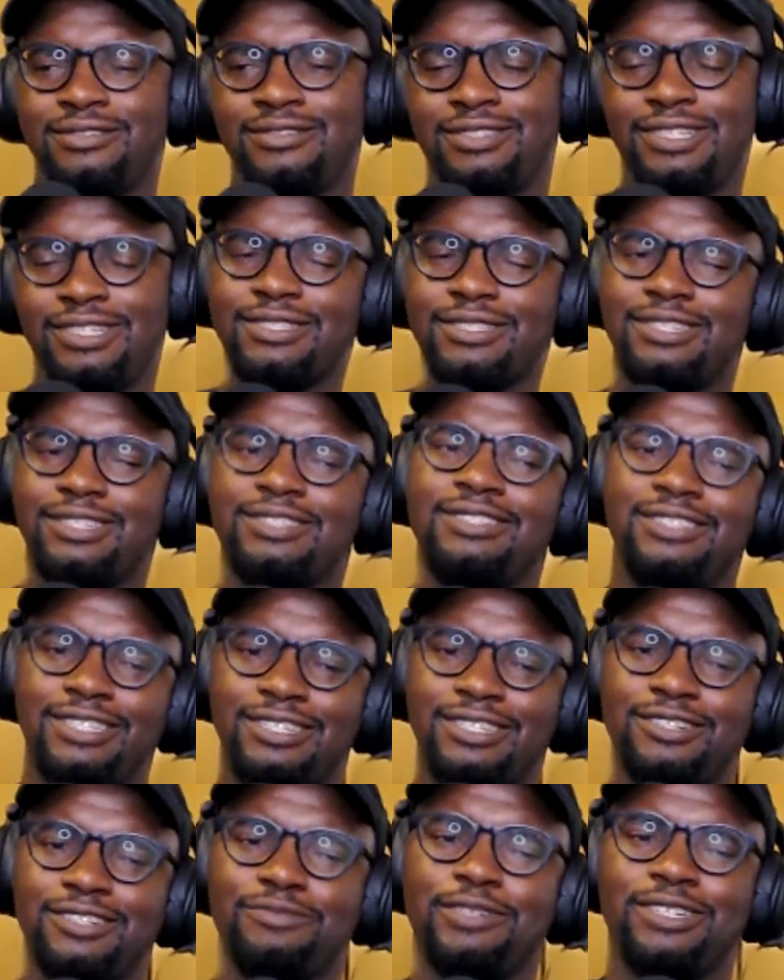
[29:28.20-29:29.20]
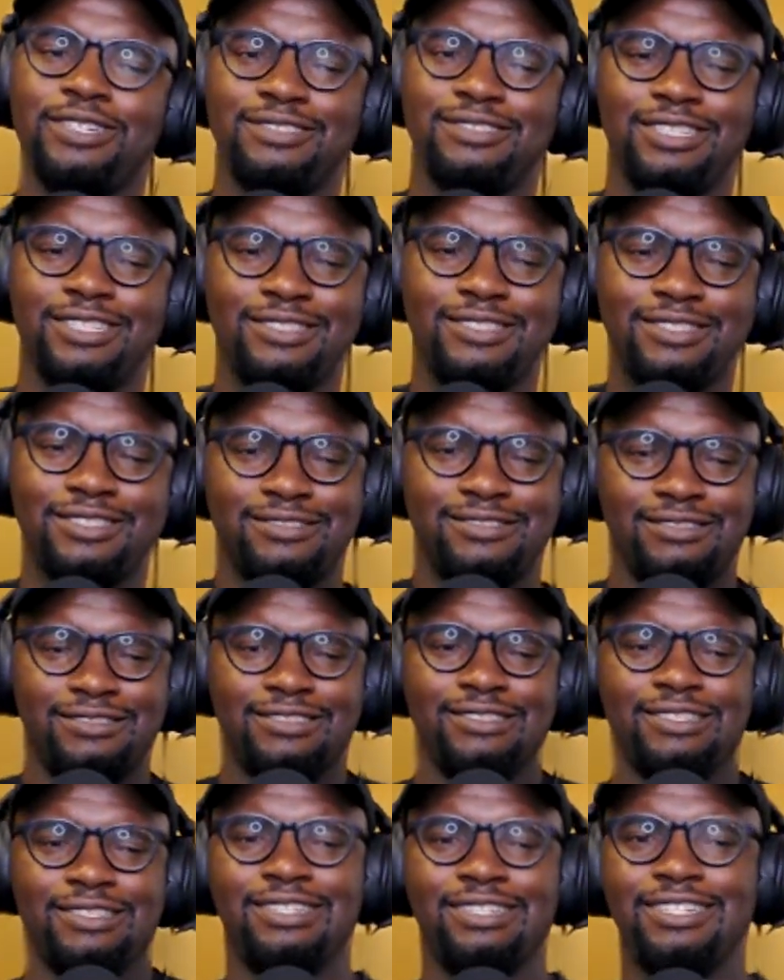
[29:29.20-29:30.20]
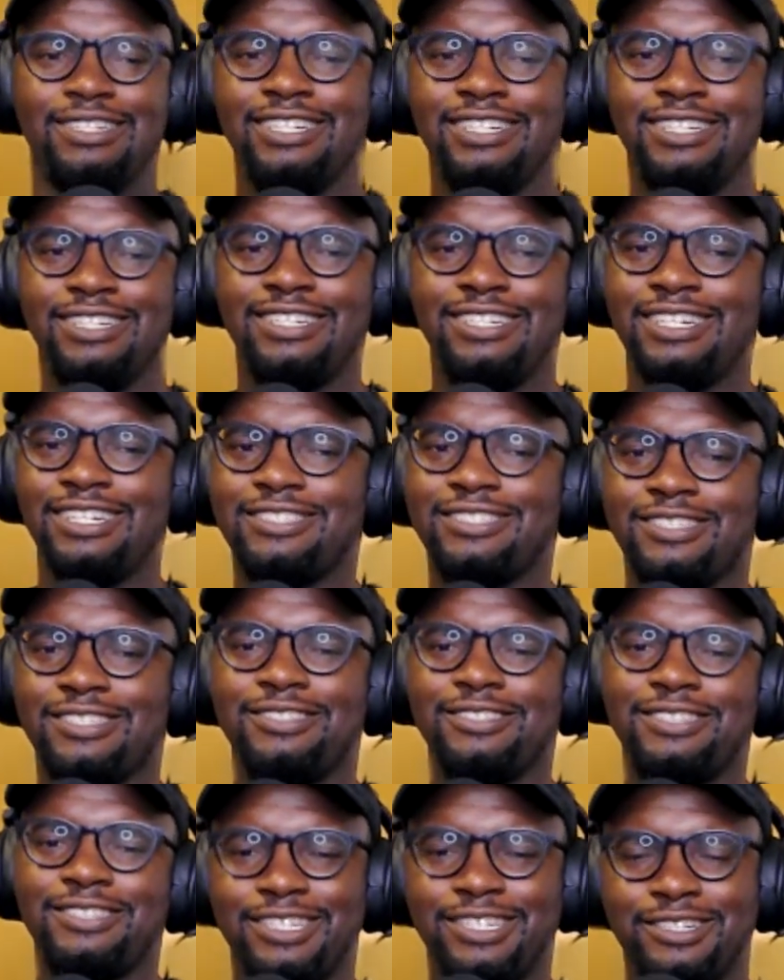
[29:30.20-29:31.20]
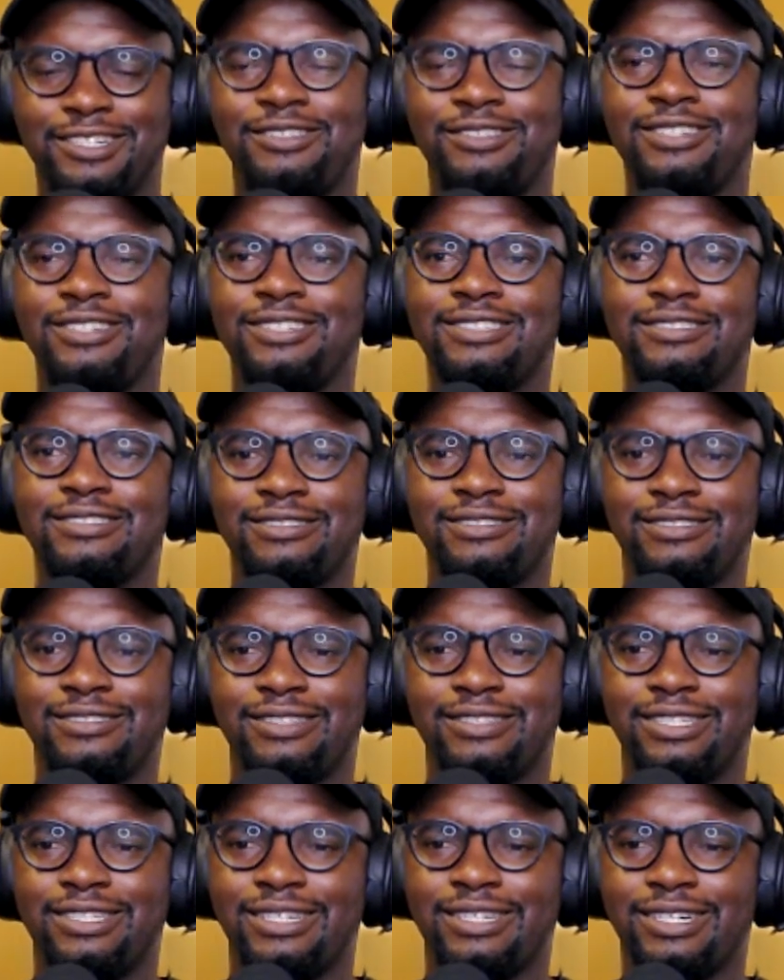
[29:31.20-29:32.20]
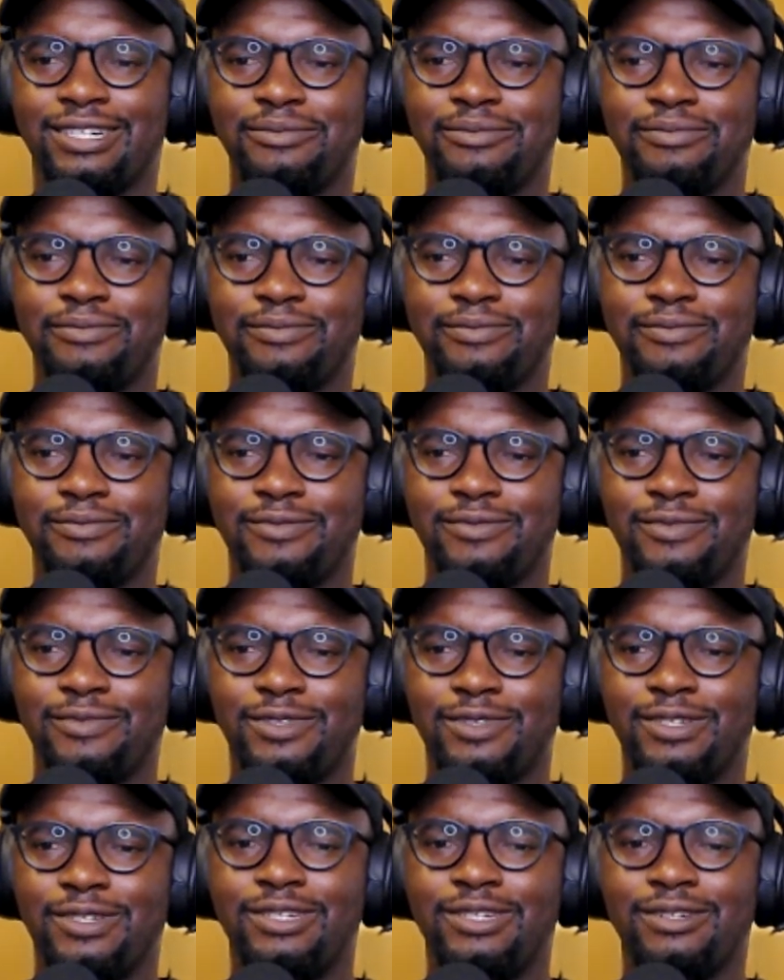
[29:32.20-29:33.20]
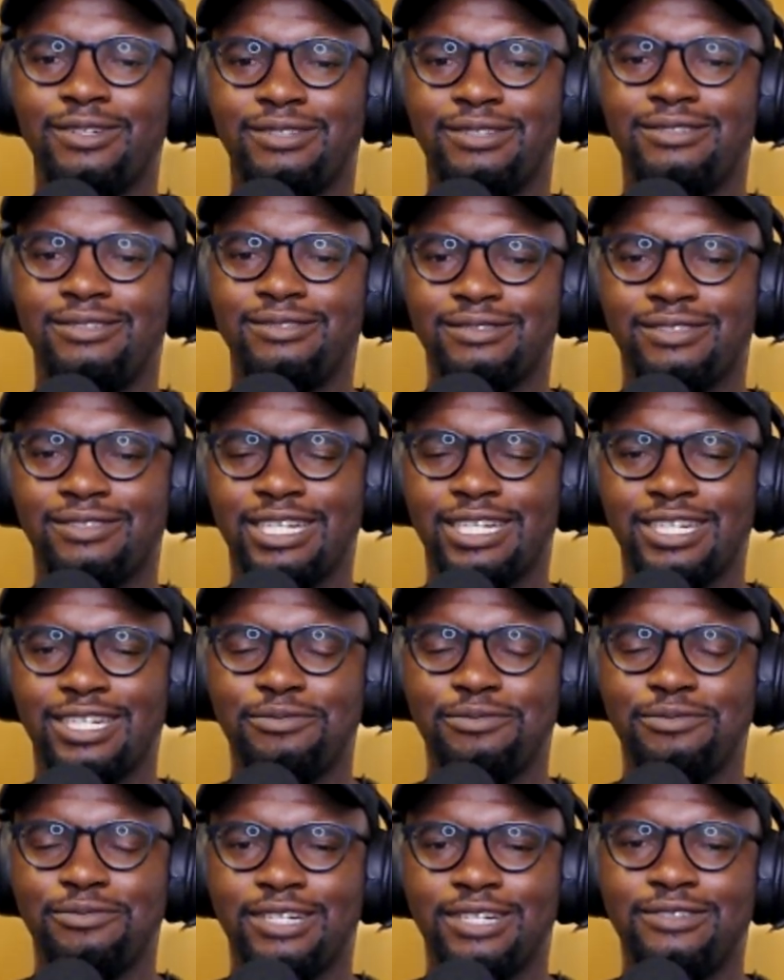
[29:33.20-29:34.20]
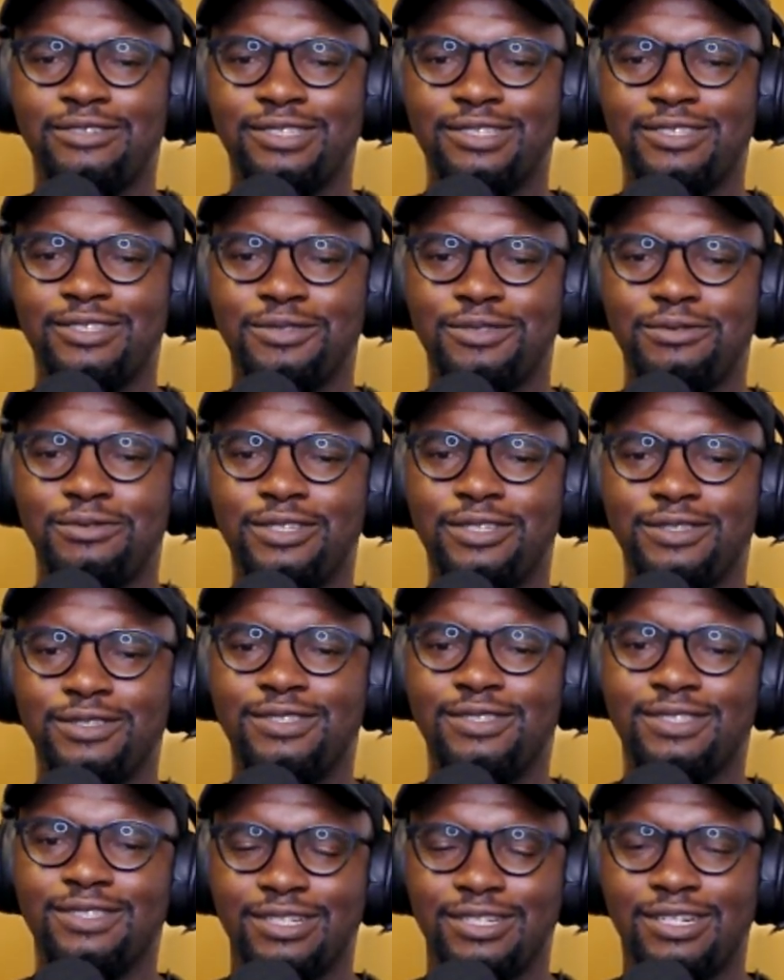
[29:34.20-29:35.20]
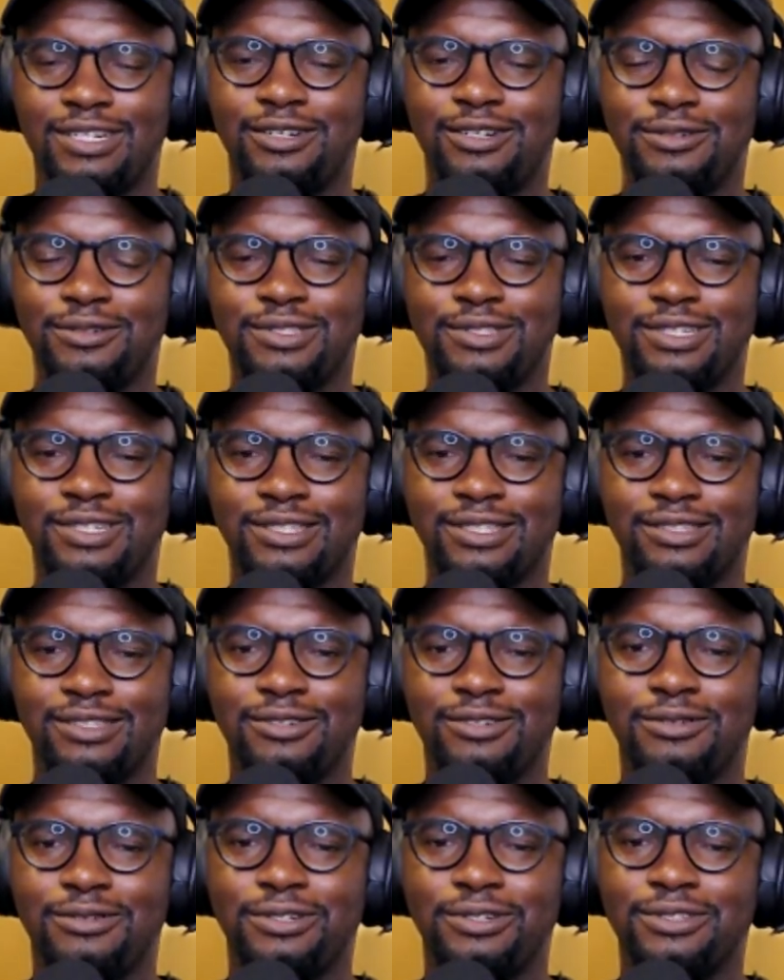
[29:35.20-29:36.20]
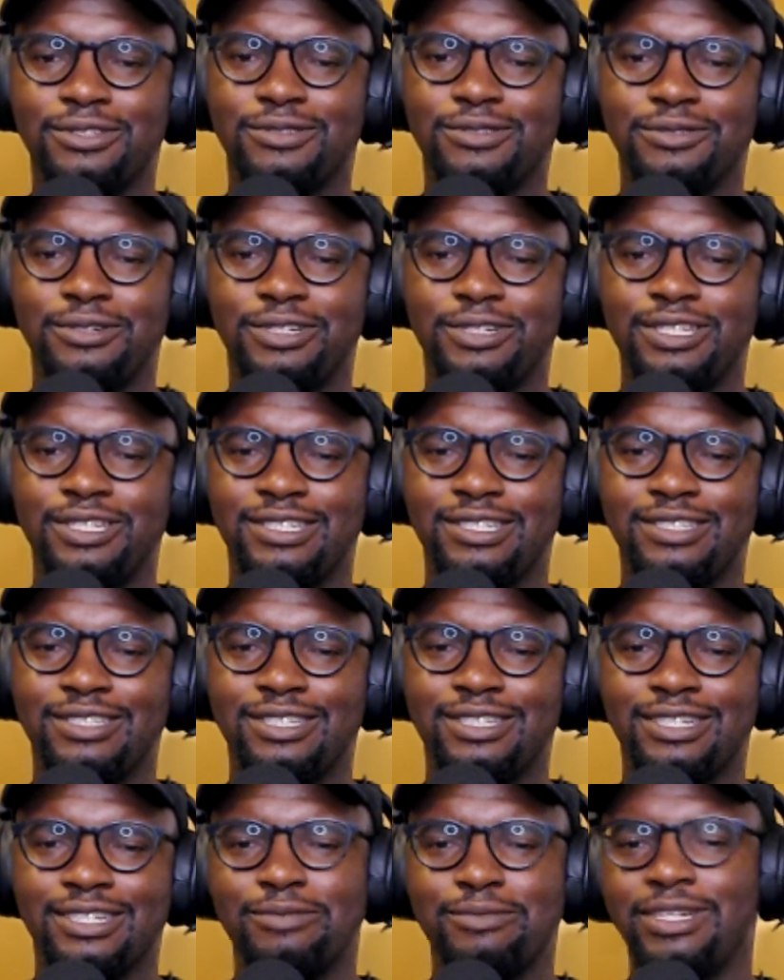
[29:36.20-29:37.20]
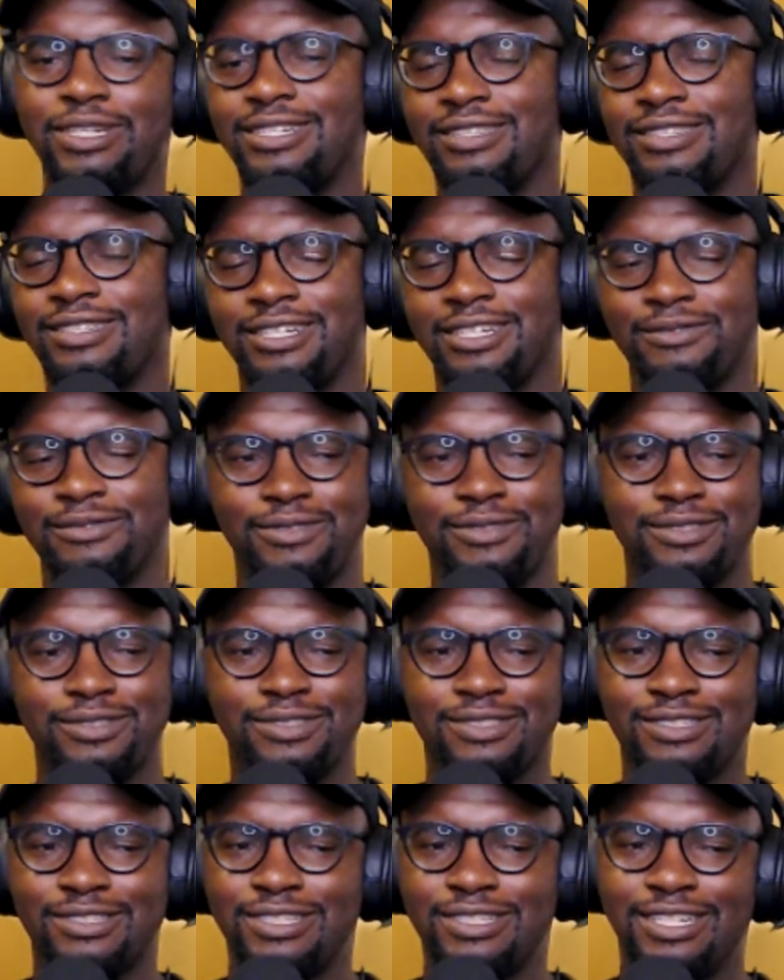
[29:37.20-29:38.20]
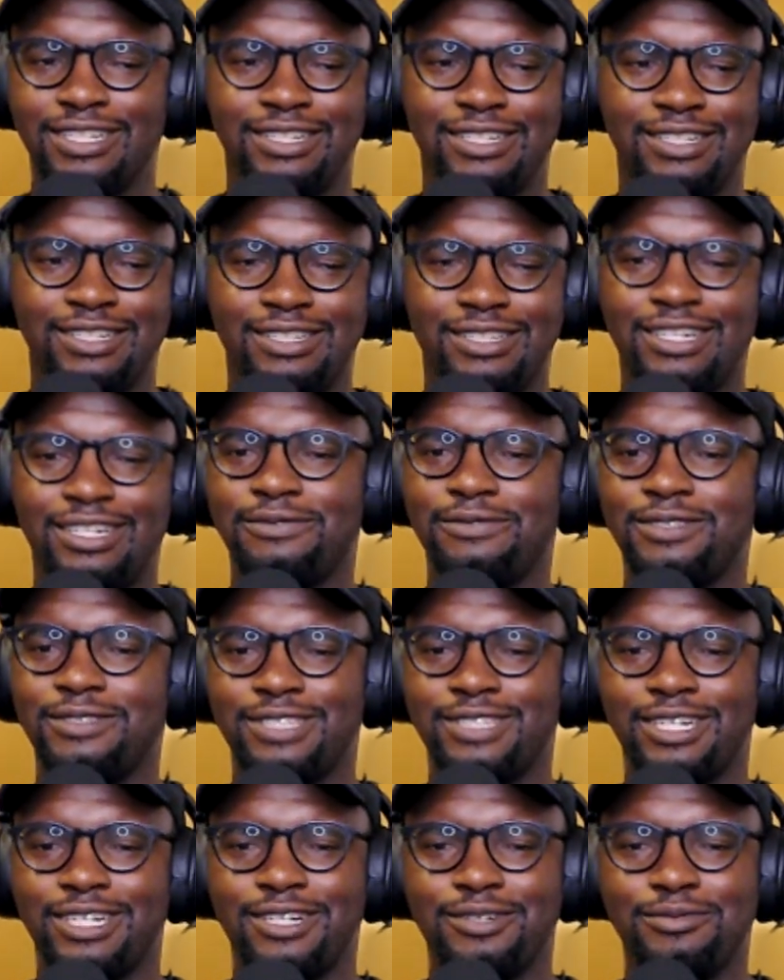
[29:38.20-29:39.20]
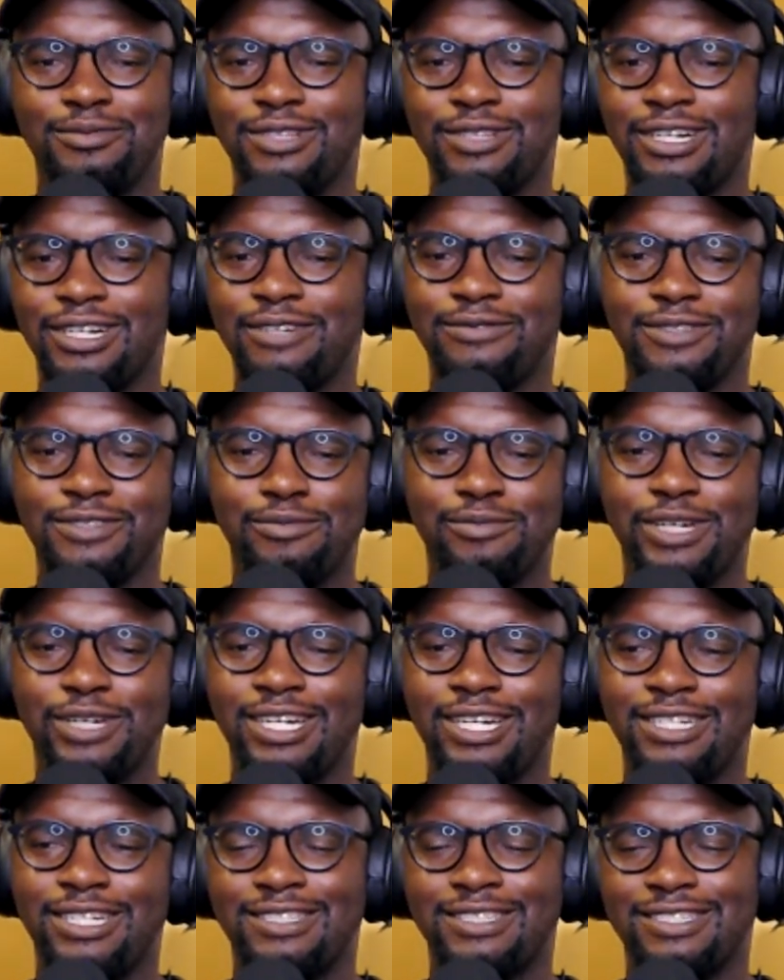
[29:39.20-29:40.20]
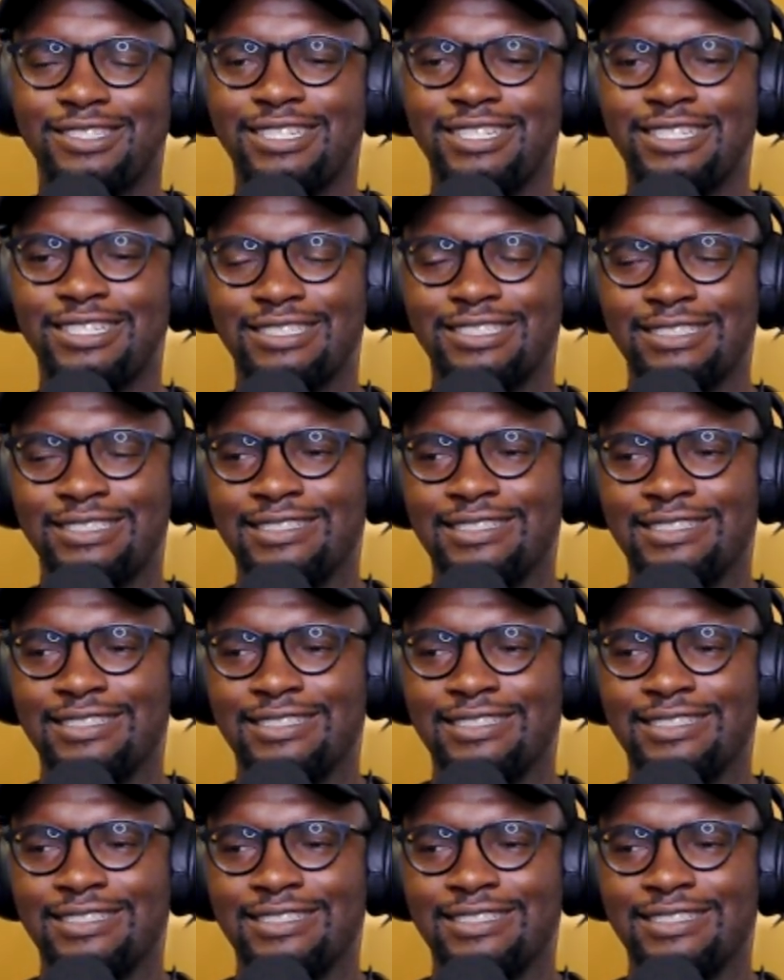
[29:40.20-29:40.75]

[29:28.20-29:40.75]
That's good to hear, man. It's good to hear the good that comes out of situations and not always like the horror story. And it's like, man, life is terrible. Life is bad. It's like, uh,